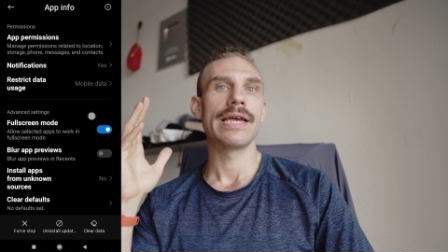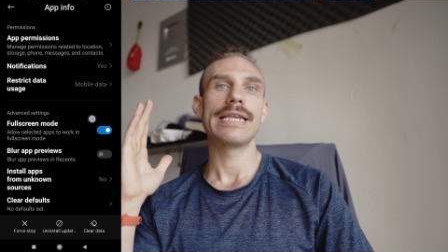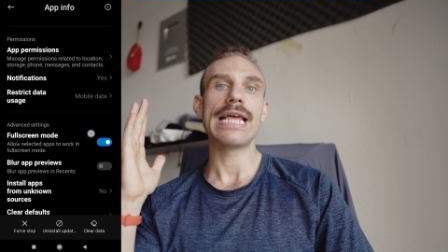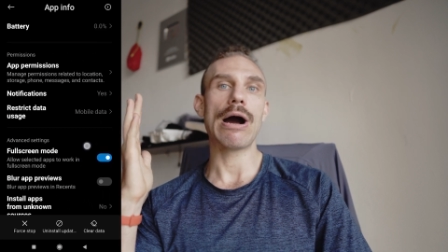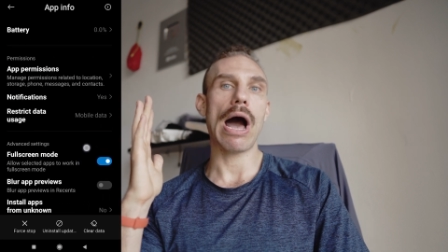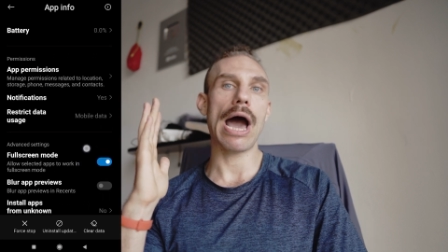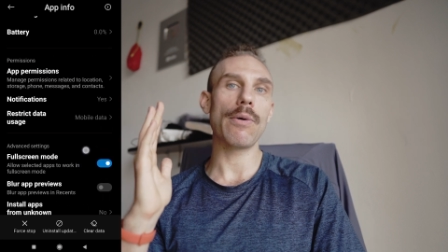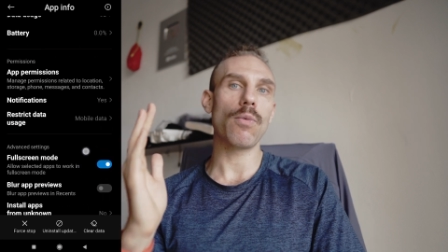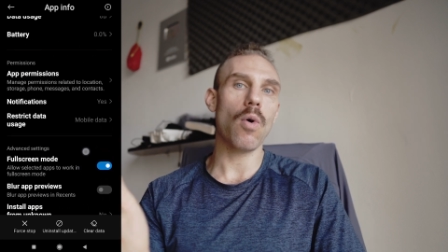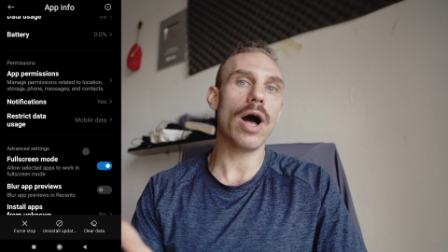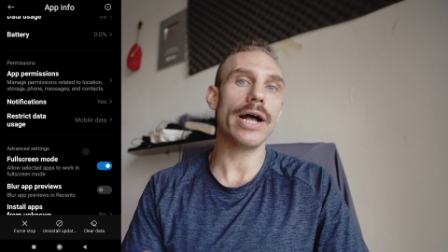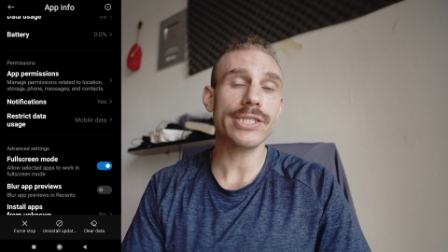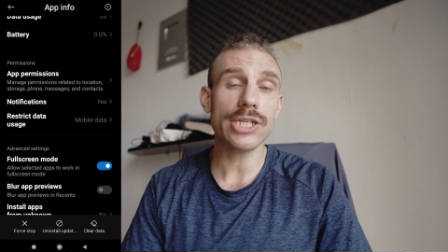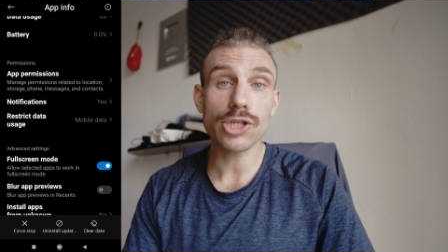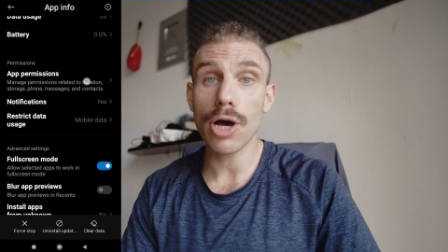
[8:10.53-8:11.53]
Now, I
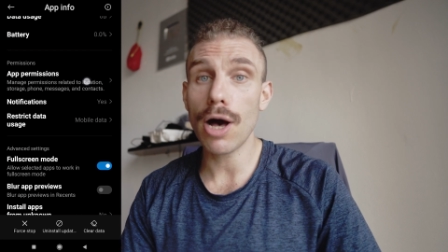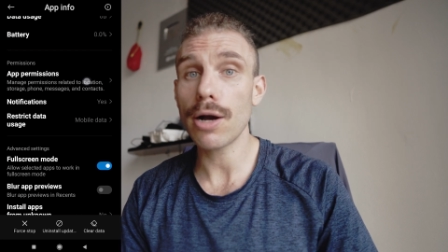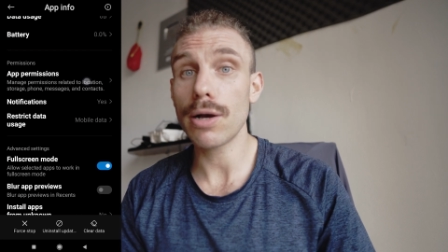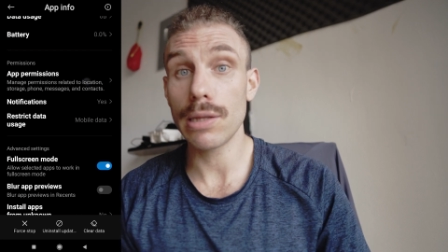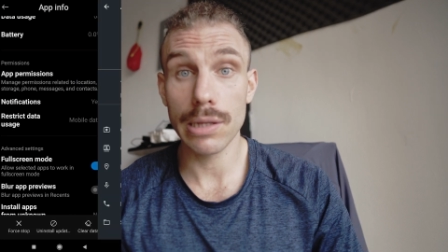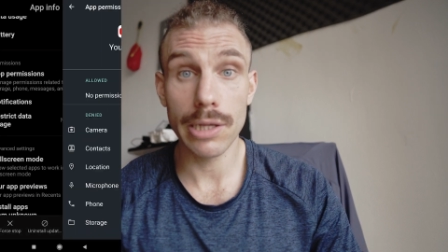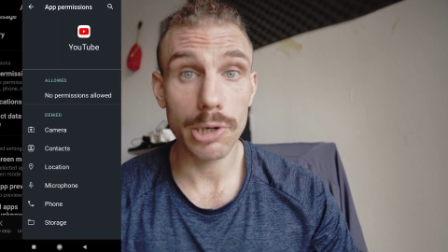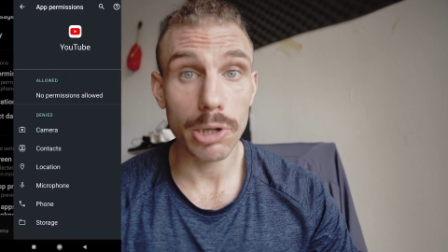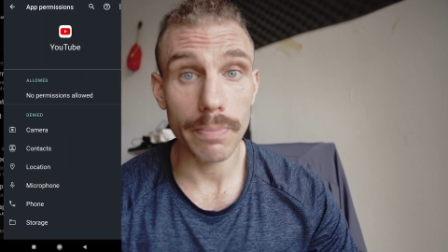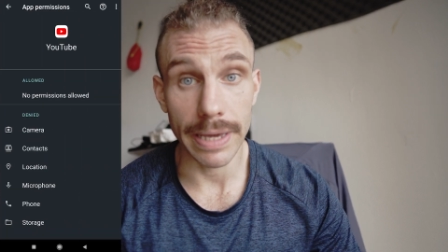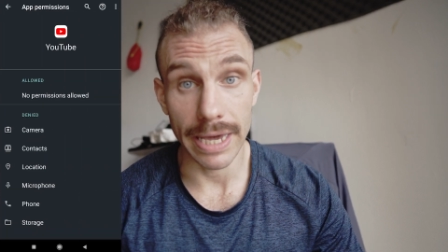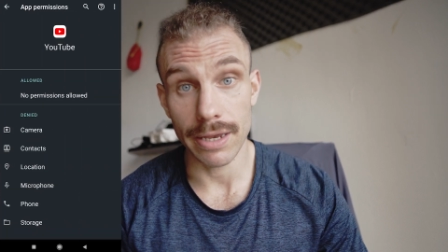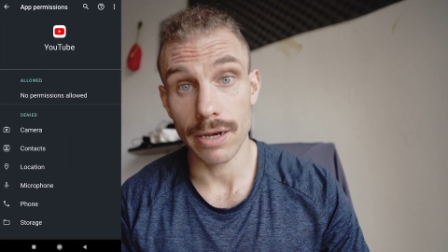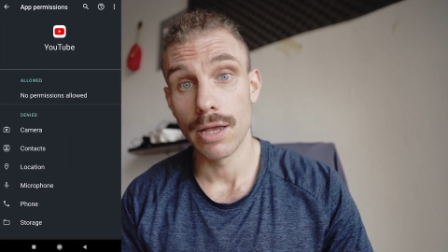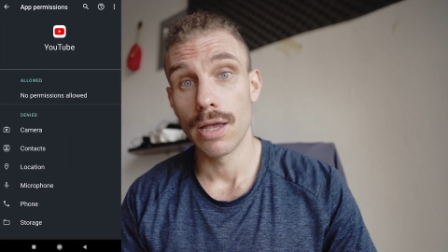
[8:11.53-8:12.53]
want to talk a little
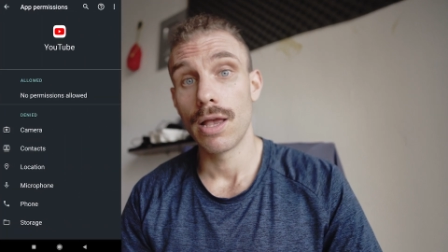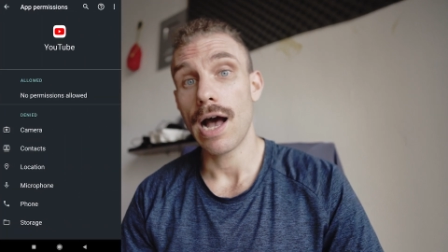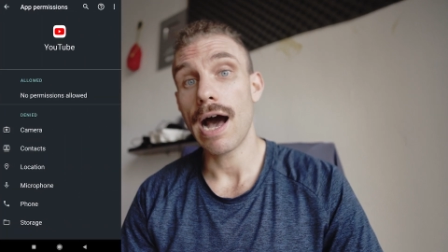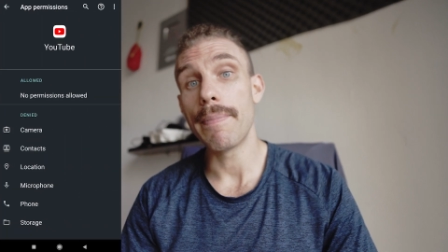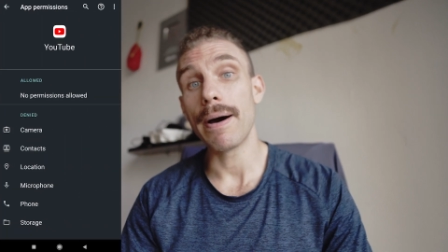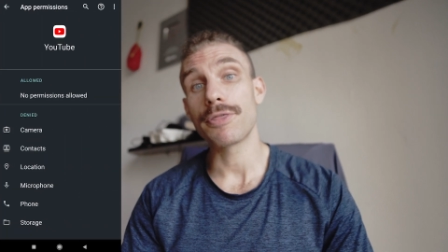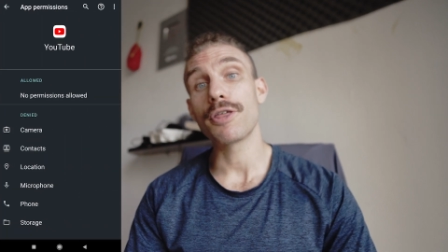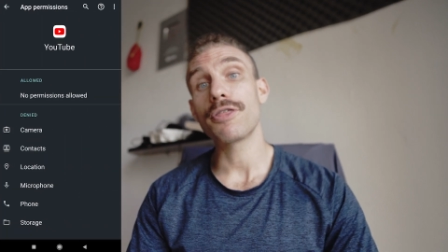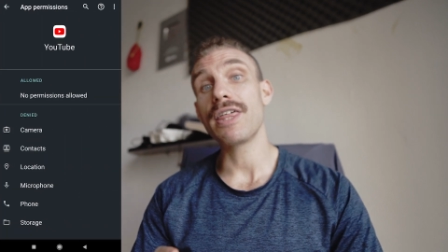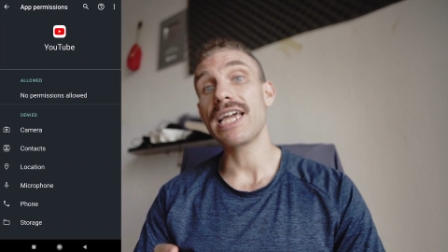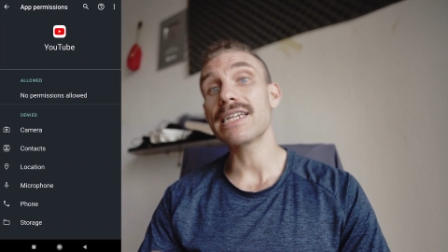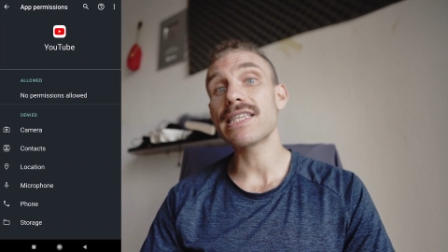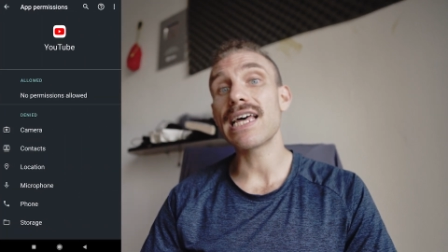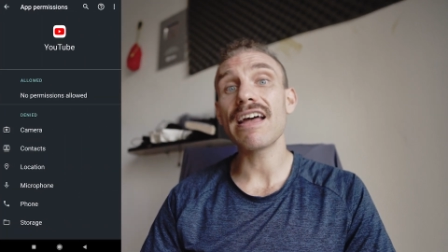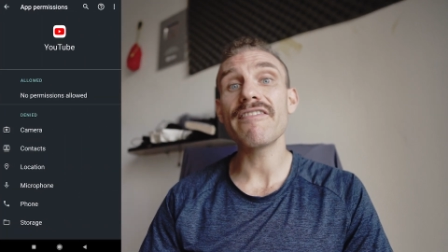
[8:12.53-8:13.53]
bit about the
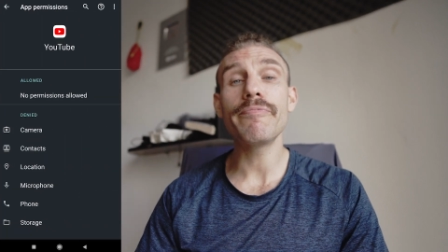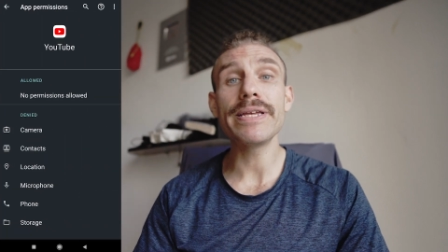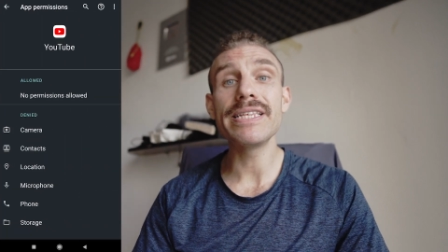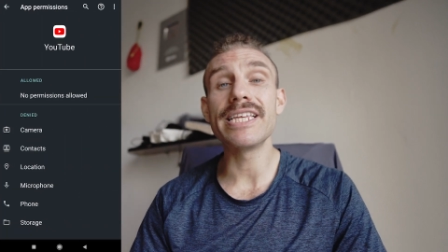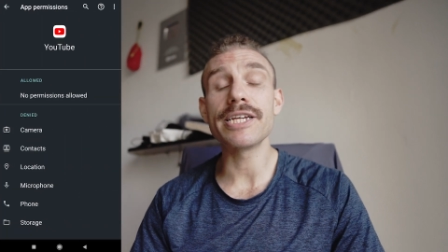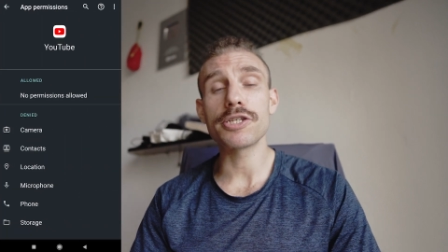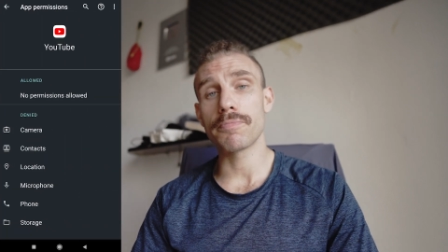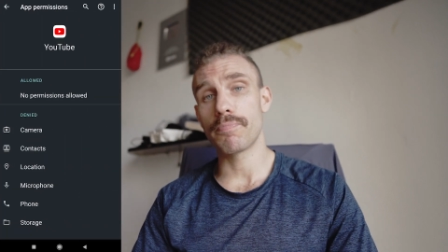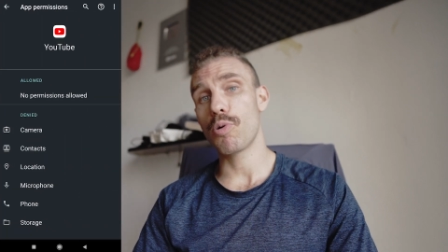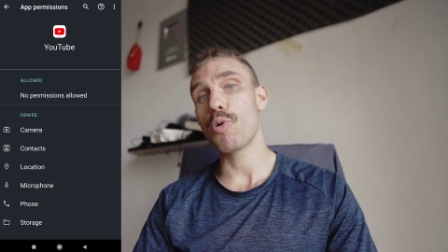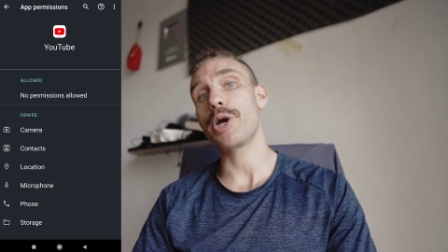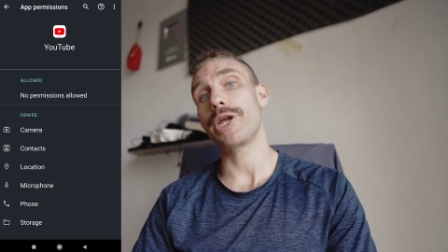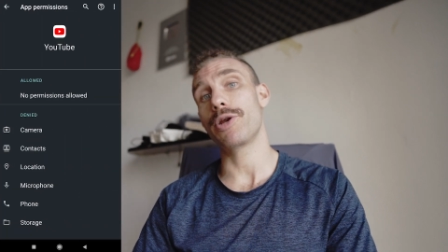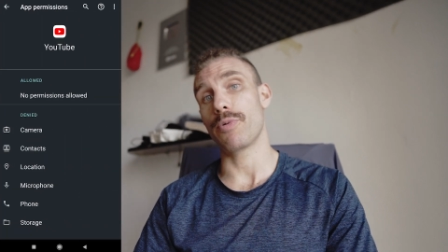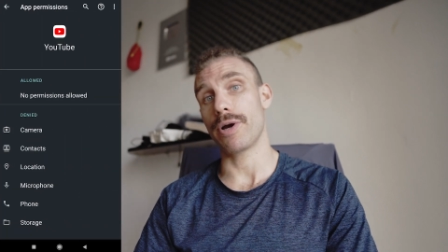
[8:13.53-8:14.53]
things that I've been
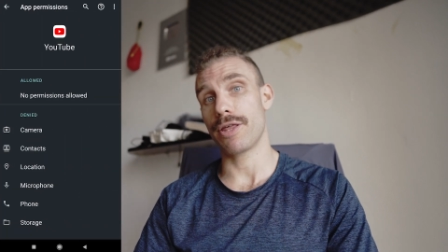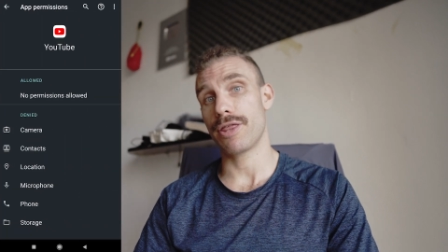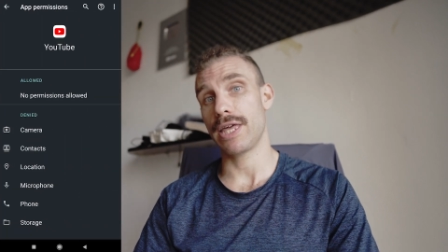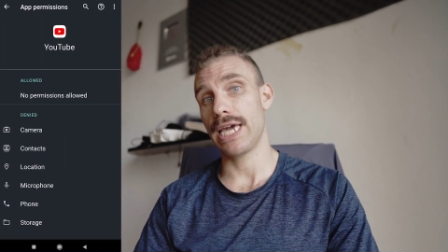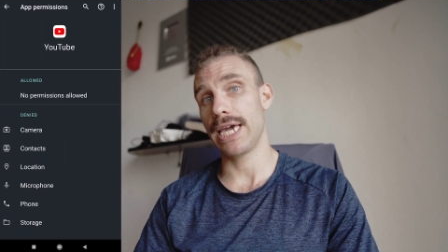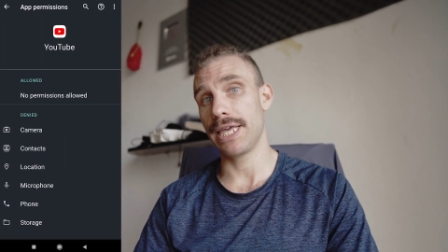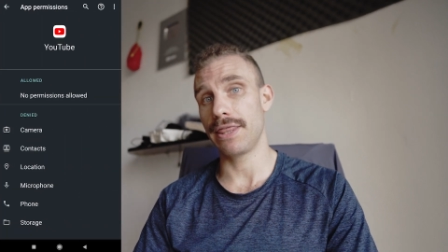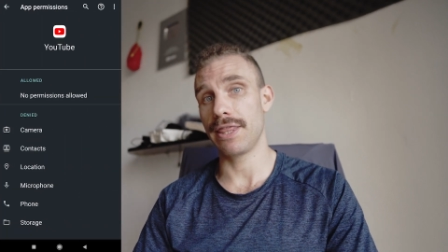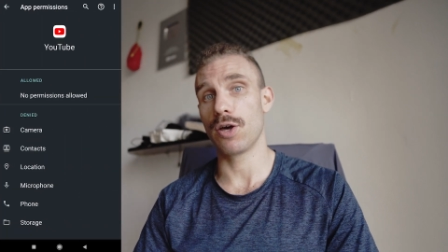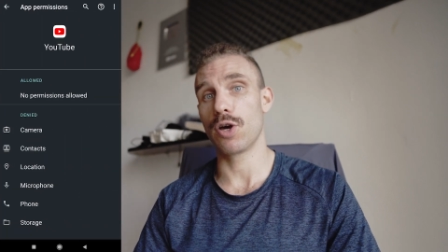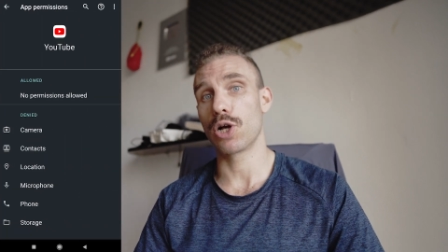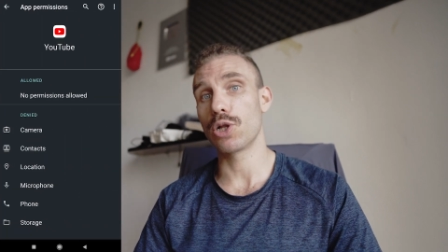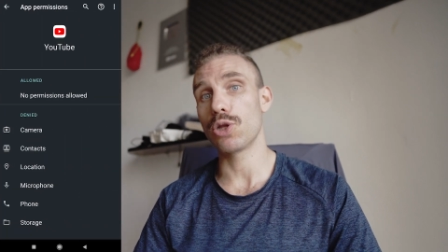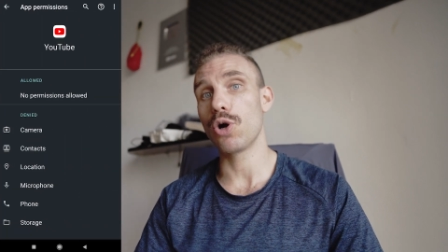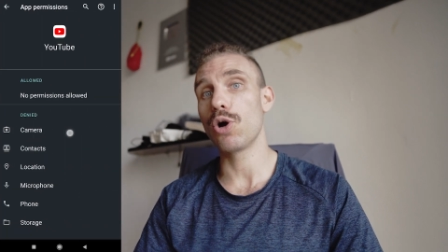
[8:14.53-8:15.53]
disappointed with in
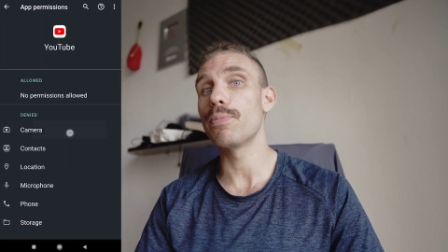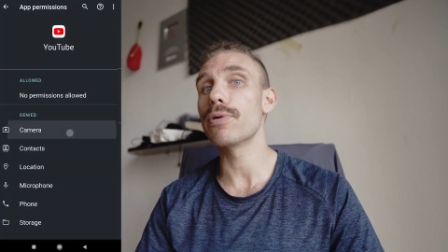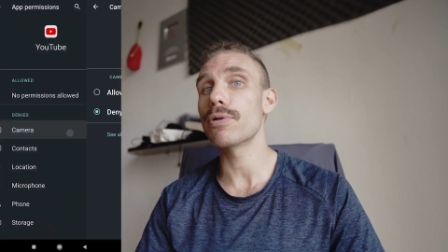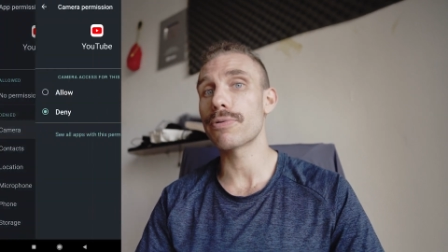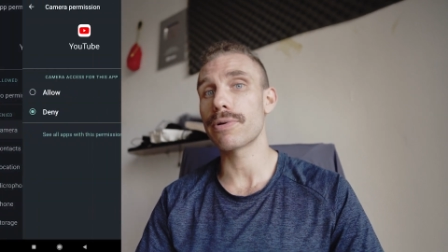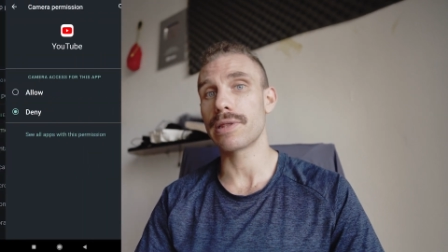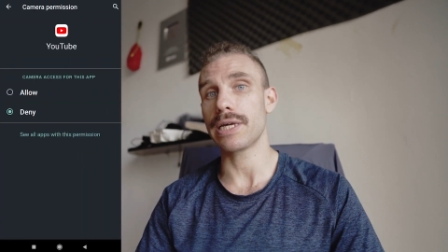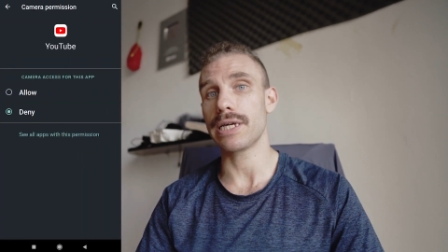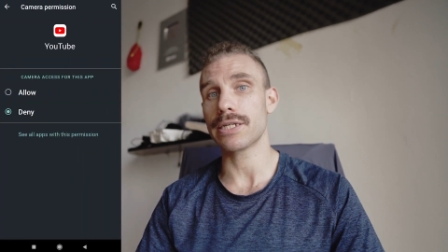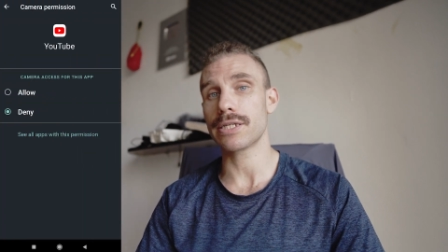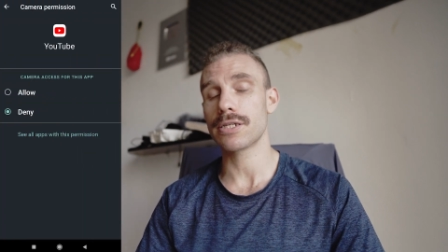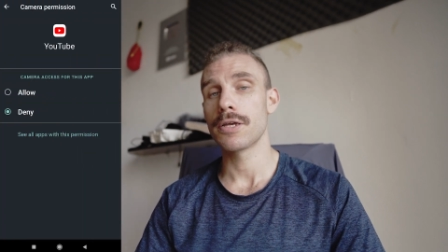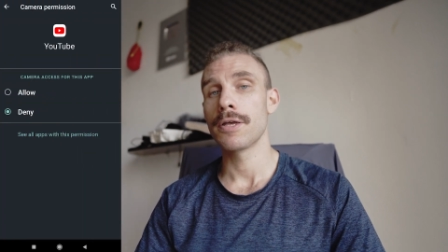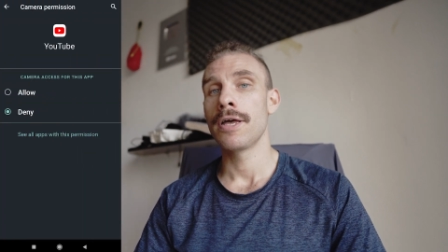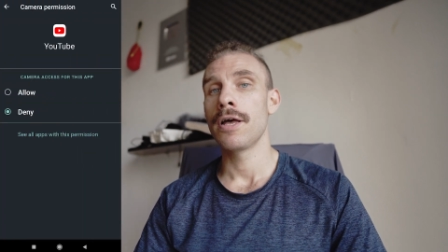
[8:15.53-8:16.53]
the global
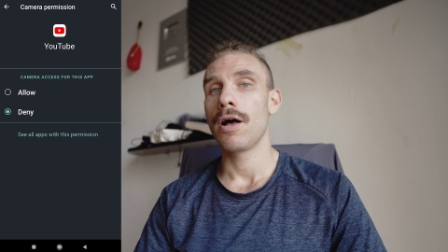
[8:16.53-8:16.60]
release